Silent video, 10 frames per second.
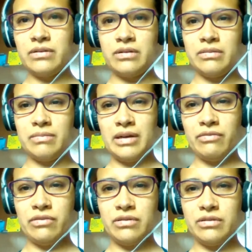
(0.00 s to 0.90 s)
for my
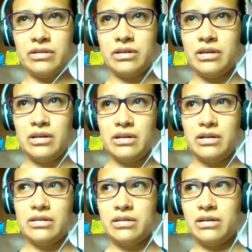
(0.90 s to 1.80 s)
food
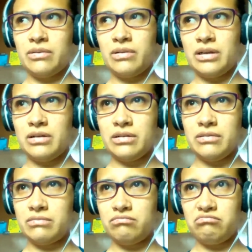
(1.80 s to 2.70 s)
is
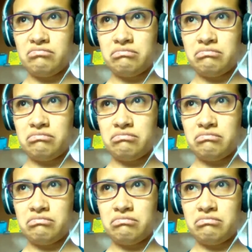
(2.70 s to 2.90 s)
around